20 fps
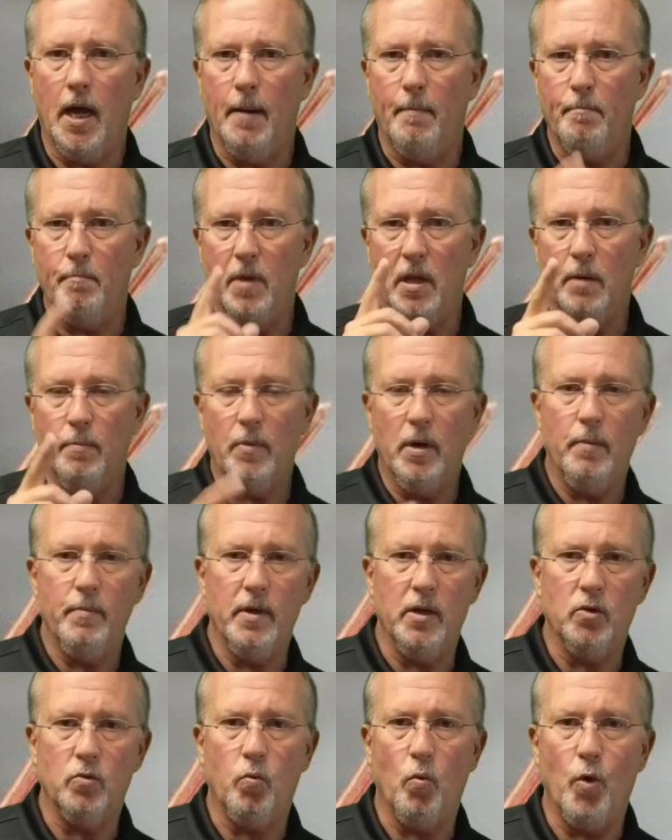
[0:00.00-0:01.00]
minimum
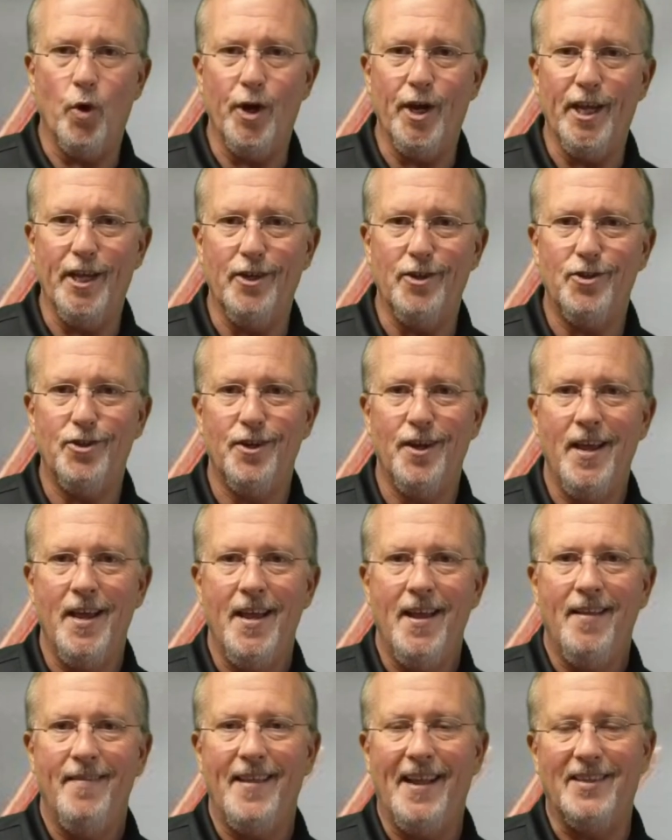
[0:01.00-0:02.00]
is 1 inch.
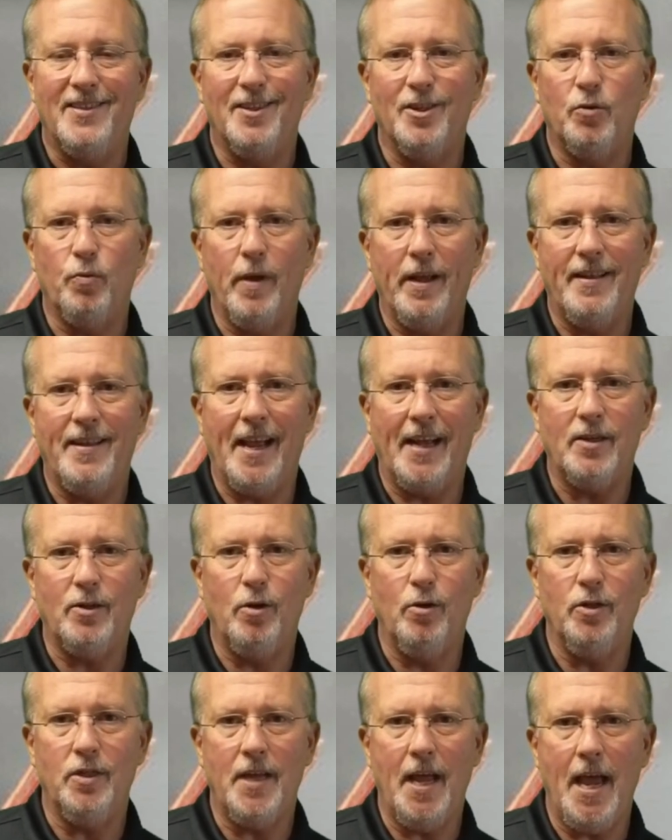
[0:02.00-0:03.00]
That's this week Tech
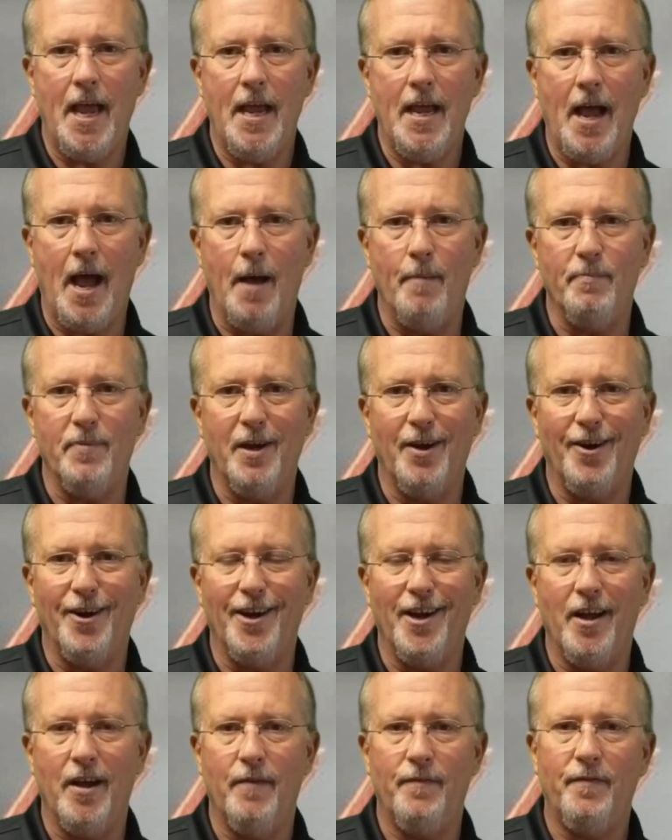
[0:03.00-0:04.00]
Tuesday. I'm
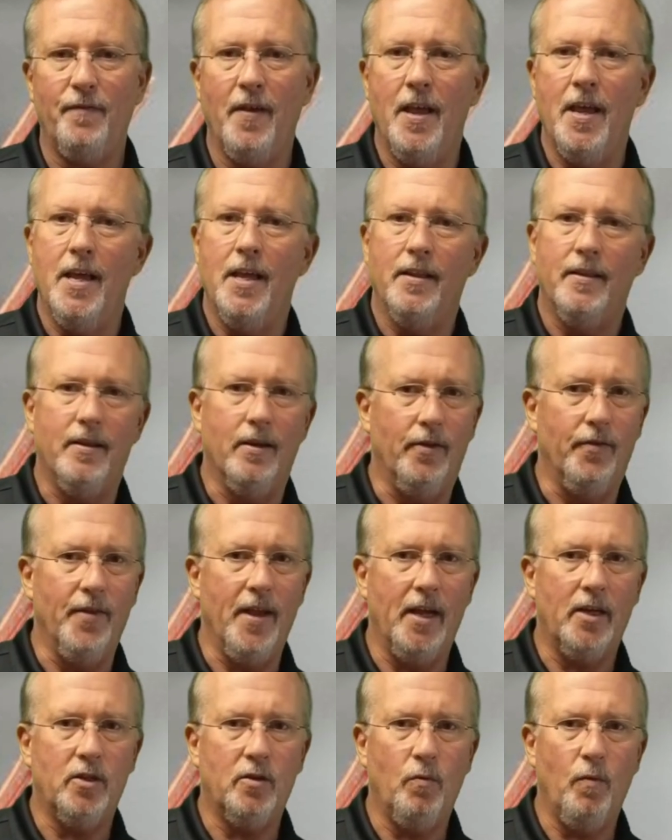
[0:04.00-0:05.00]
Darren Huff. Till
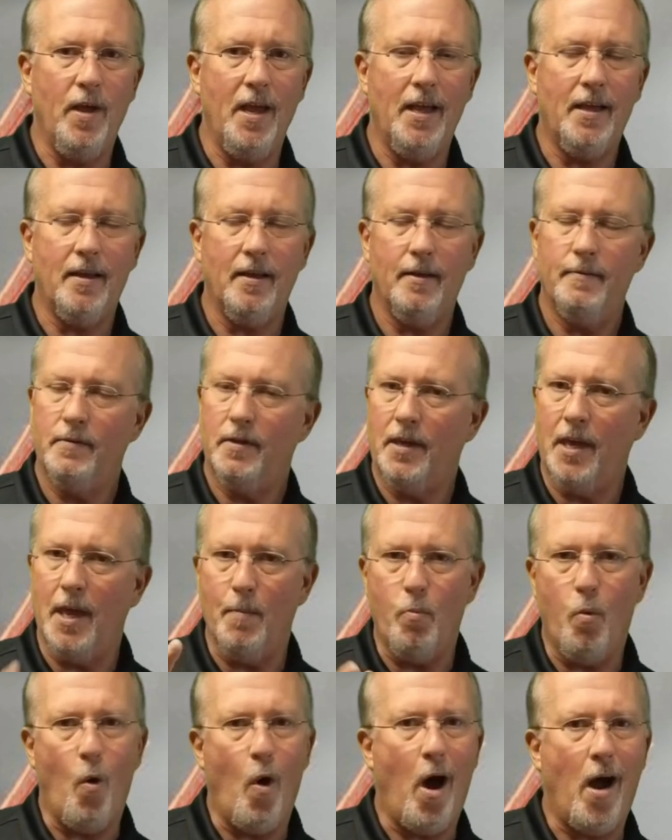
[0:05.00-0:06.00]
next week,
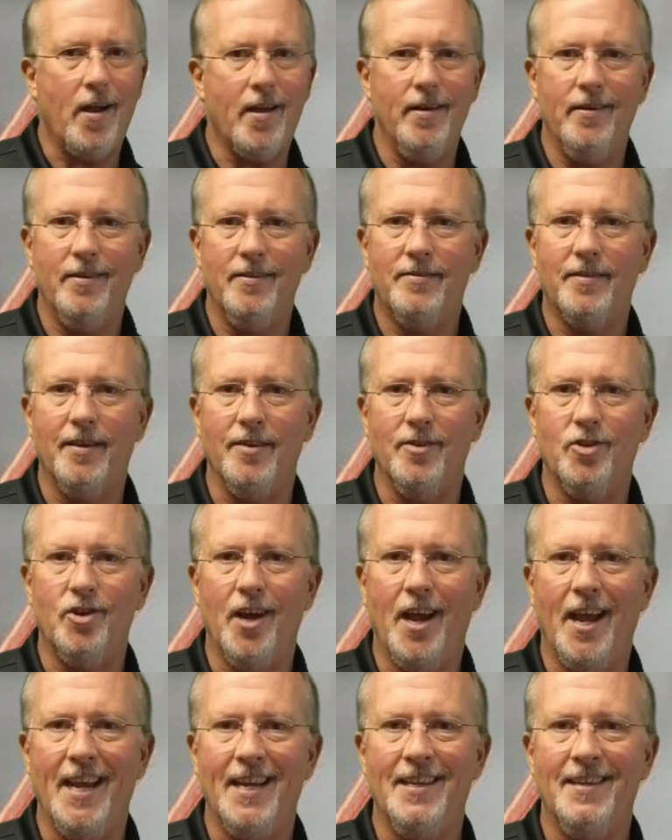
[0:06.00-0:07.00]
keep walking on
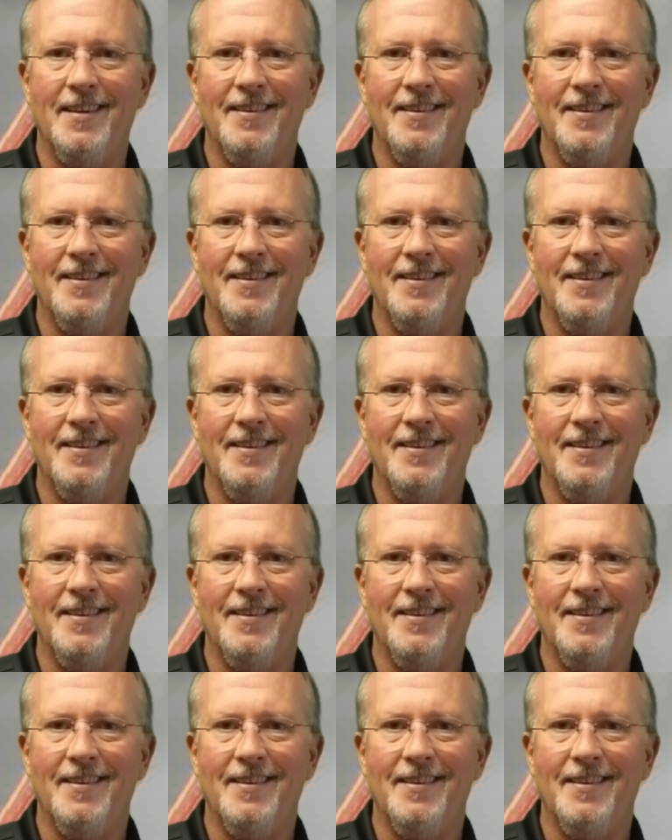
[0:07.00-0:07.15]
sunshine.